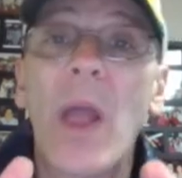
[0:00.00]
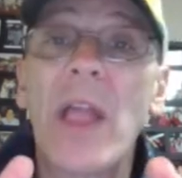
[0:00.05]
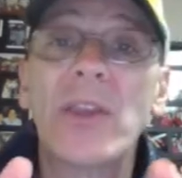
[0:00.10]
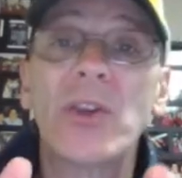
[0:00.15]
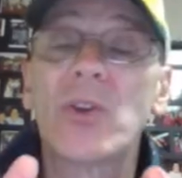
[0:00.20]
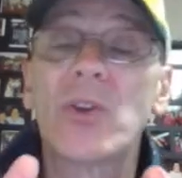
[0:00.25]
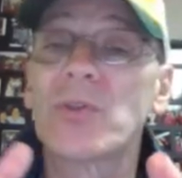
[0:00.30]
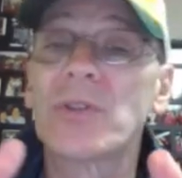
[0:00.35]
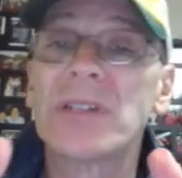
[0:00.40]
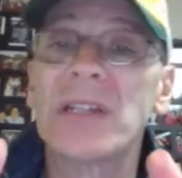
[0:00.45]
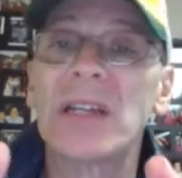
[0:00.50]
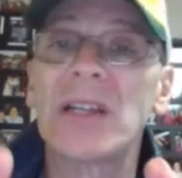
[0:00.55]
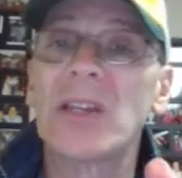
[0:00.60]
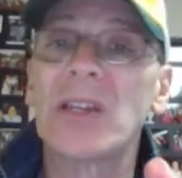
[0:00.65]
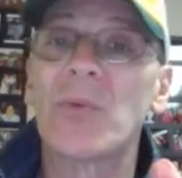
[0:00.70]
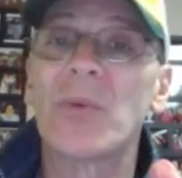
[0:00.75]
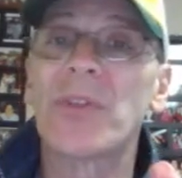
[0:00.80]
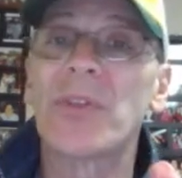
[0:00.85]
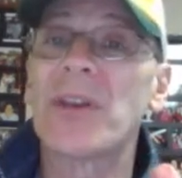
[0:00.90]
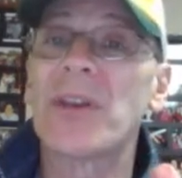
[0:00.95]
when you're
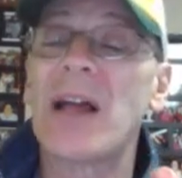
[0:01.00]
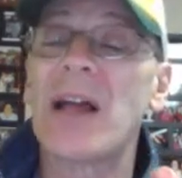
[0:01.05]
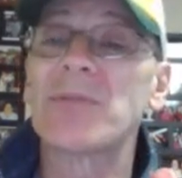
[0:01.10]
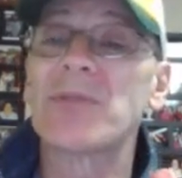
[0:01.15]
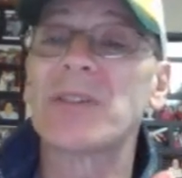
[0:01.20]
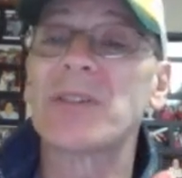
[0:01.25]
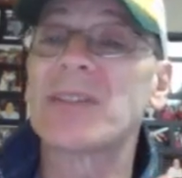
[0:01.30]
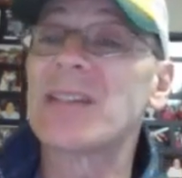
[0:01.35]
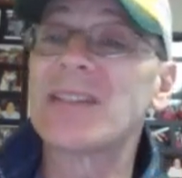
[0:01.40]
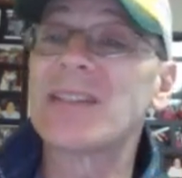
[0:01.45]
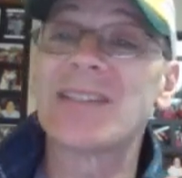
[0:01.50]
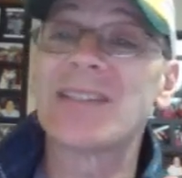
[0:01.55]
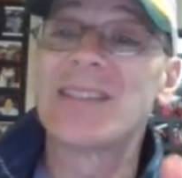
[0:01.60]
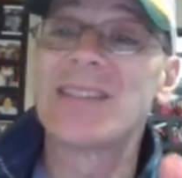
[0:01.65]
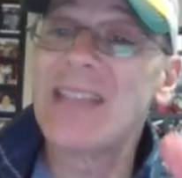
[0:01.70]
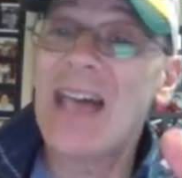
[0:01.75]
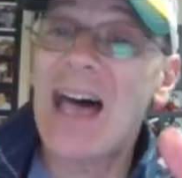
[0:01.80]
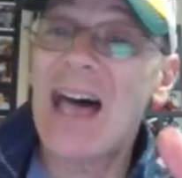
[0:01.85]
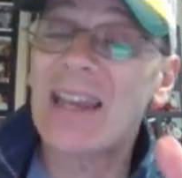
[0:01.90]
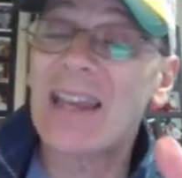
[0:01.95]
dealing with an object that is
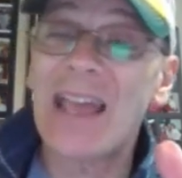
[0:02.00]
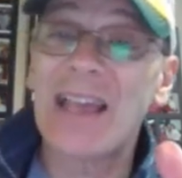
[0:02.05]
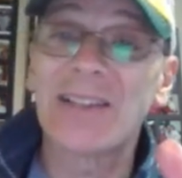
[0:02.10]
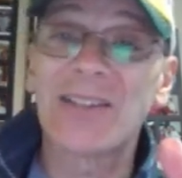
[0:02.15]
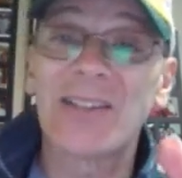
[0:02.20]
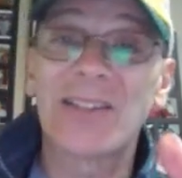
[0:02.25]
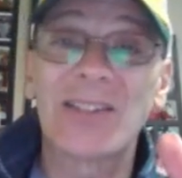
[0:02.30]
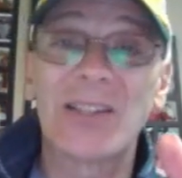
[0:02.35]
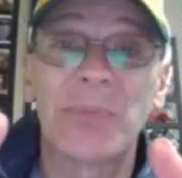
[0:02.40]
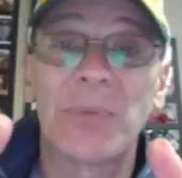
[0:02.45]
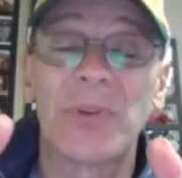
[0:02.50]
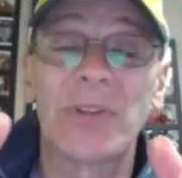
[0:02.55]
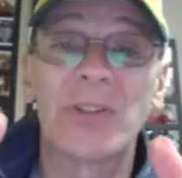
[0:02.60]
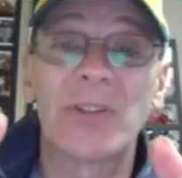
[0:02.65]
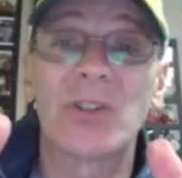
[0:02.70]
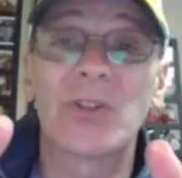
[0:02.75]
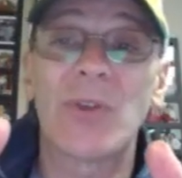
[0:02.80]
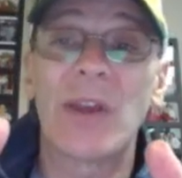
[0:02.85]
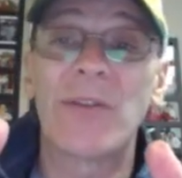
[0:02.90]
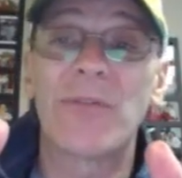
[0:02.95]
not as simple
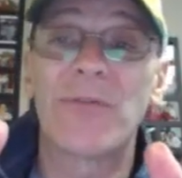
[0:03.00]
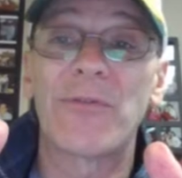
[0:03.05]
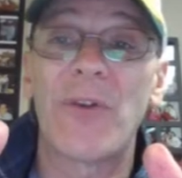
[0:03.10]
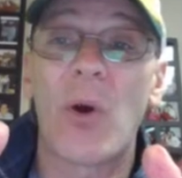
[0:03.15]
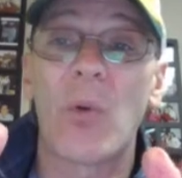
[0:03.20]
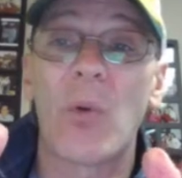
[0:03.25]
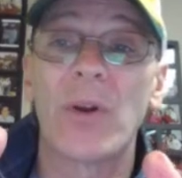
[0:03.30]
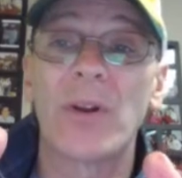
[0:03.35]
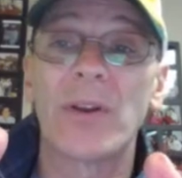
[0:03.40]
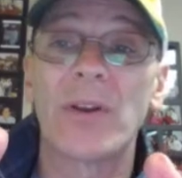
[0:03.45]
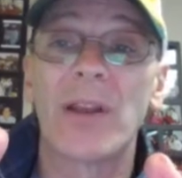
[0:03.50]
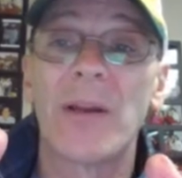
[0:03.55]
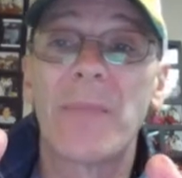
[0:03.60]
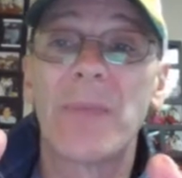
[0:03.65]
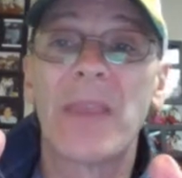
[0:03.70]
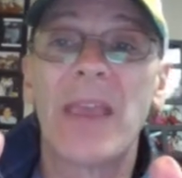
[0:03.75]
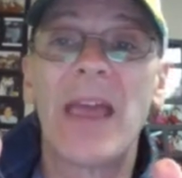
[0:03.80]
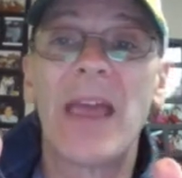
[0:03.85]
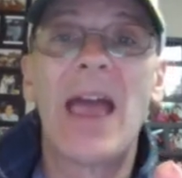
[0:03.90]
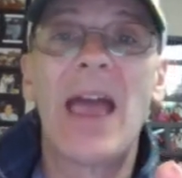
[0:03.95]
and straightforward
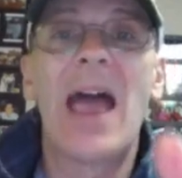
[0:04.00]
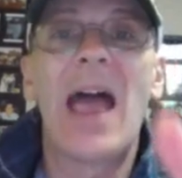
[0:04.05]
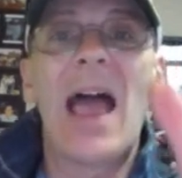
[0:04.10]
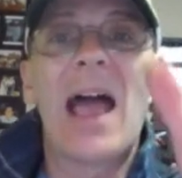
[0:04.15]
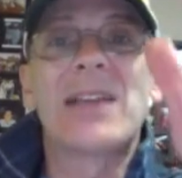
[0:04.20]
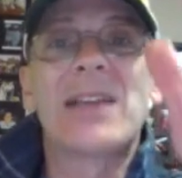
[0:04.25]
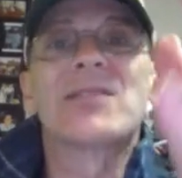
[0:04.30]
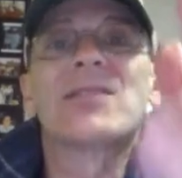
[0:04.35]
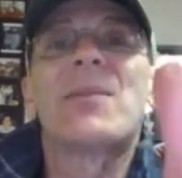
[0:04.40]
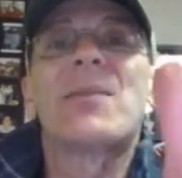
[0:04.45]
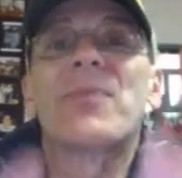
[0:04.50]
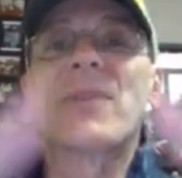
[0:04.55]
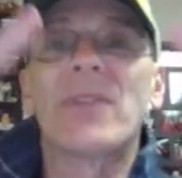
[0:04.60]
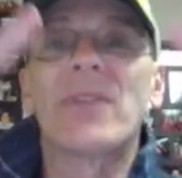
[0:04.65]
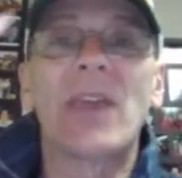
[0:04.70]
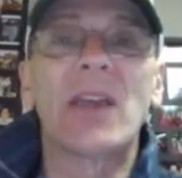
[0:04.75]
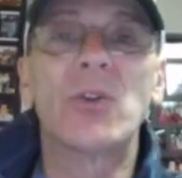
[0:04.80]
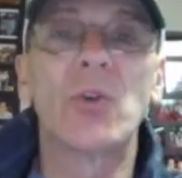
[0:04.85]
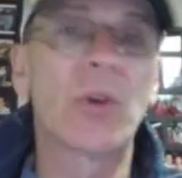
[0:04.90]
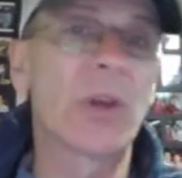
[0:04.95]
as
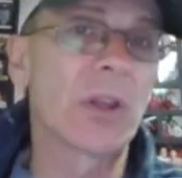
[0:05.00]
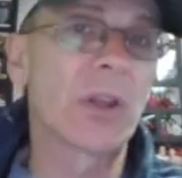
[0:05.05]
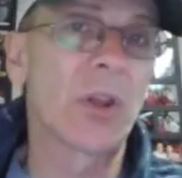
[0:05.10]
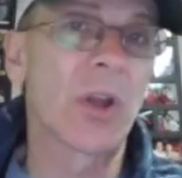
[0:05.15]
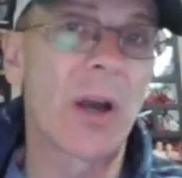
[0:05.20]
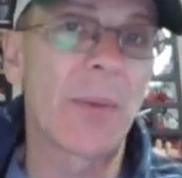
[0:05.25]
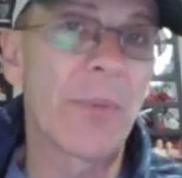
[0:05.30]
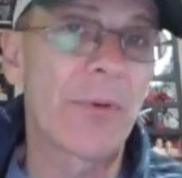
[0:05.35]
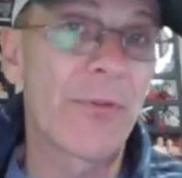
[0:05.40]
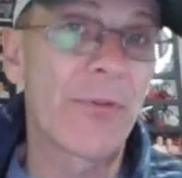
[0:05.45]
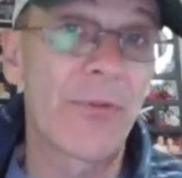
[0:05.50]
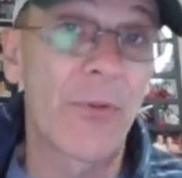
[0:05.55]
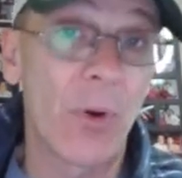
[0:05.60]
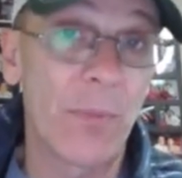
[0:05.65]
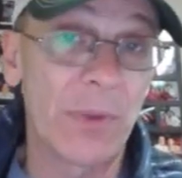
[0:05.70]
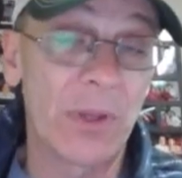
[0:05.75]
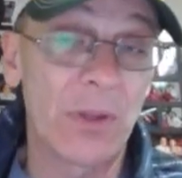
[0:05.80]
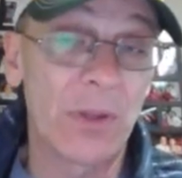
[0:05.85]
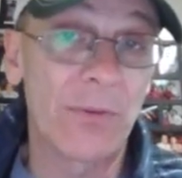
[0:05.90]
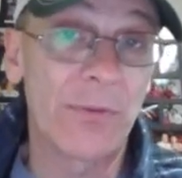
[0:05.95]
something that you can look up a
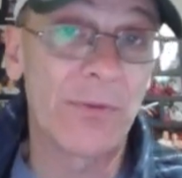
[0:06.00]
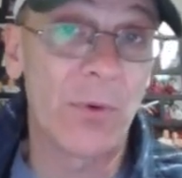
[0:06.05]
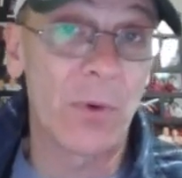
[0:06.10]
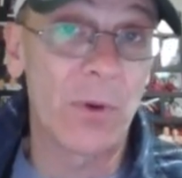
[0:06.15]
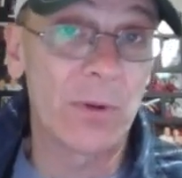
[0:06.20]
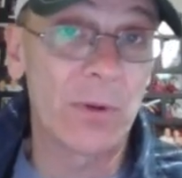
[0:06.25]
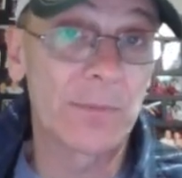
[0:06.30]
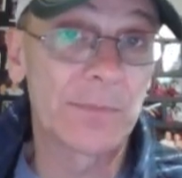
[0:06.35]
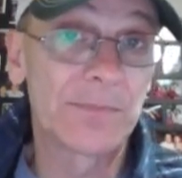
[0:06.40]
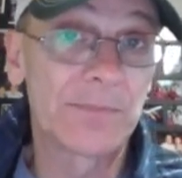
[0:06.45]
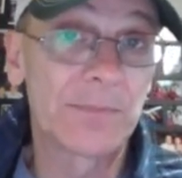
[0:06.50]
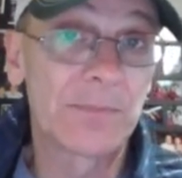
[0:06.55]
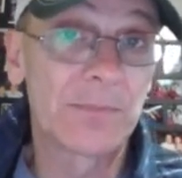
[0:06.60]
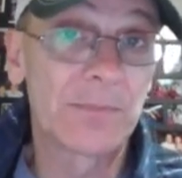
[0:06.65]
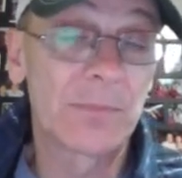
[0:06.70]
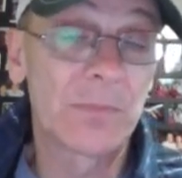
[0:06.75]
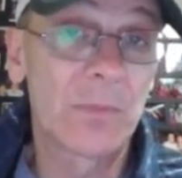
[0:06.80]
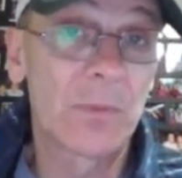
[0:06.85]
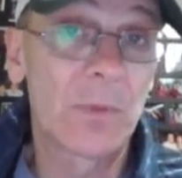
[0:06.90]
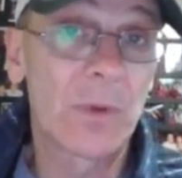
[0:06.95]
formula for.
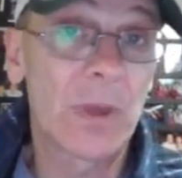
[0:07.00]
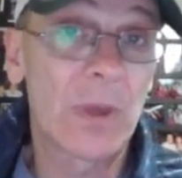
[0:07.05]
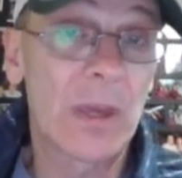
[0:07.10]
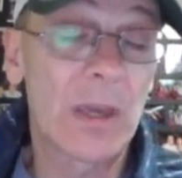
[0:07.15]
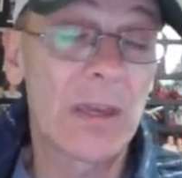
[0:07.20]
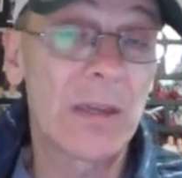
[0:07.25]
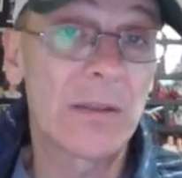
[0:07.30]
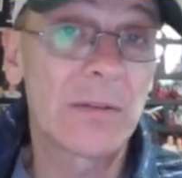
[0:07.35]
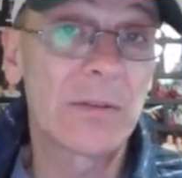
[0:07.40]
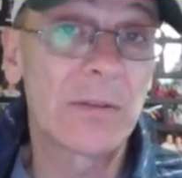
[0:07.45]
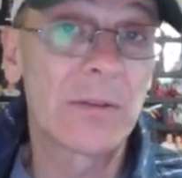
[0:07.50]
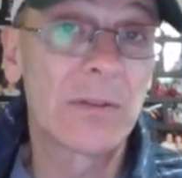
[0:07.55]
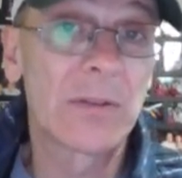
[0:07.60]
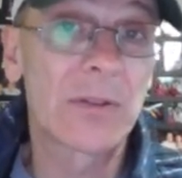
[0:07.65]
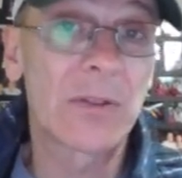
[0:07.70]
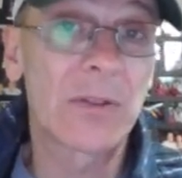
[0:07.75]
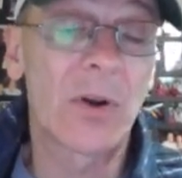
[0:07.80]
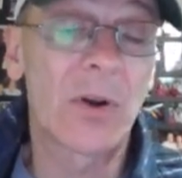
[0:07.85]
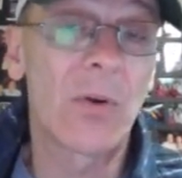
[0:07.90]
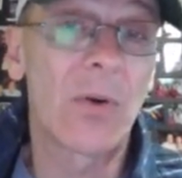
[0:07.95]
Okay?
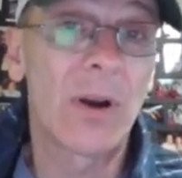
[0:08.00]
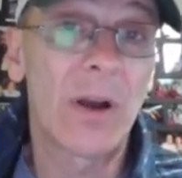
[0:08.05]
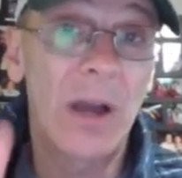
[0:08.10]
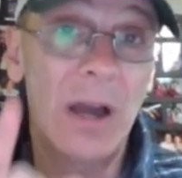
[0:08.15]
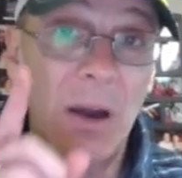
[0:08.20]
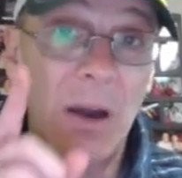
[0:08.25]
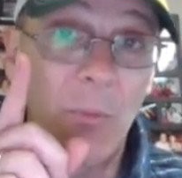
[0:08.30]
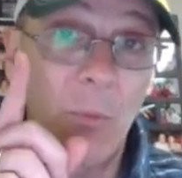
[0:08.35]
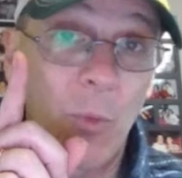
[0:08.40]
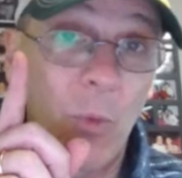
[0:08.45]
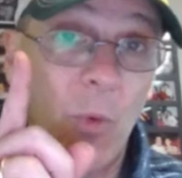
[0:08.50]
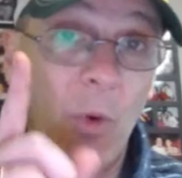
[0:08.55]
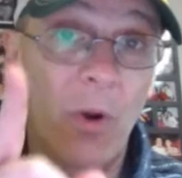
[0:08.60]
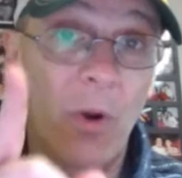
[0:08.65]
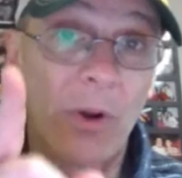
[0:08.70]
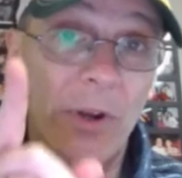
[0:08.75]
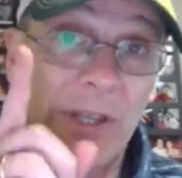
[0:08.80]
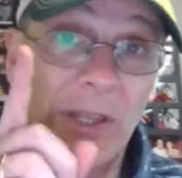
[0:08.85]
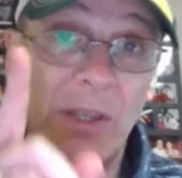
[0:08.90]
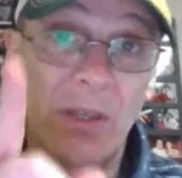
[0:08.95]
So I'm
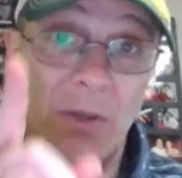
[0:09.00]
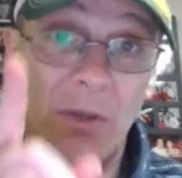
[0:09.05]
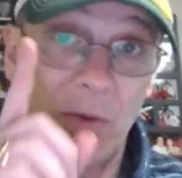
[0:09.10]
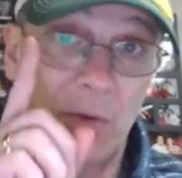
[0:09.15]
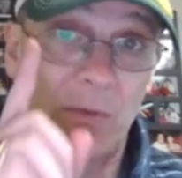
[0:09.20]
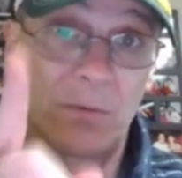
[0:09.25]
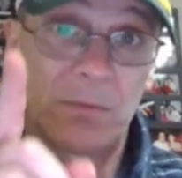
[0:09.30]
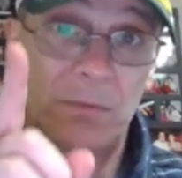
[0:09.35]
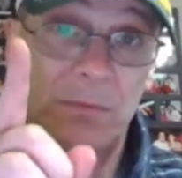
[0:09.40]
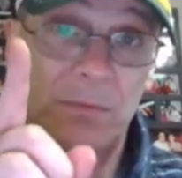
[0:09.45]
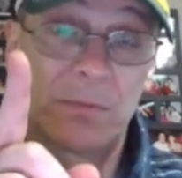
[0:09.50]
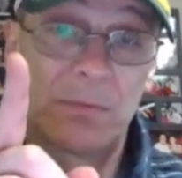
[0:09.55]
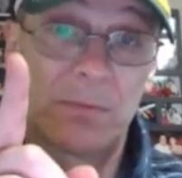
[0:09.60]
warning you.